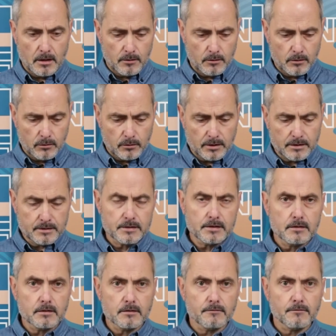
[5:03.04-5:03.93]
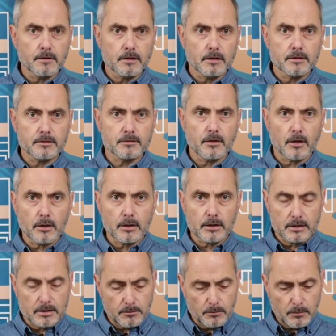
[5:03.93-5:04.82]
You can see the fungus growing
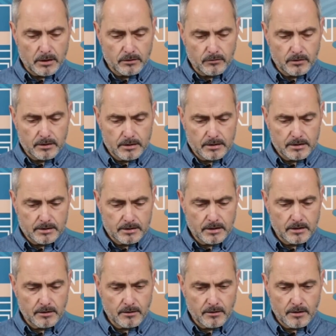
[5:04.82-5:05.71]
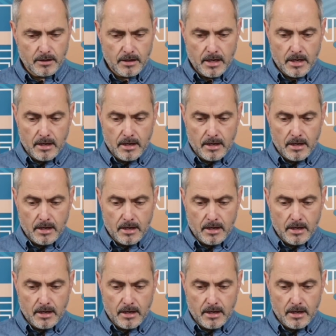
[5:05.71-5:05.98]
in a petri dish here.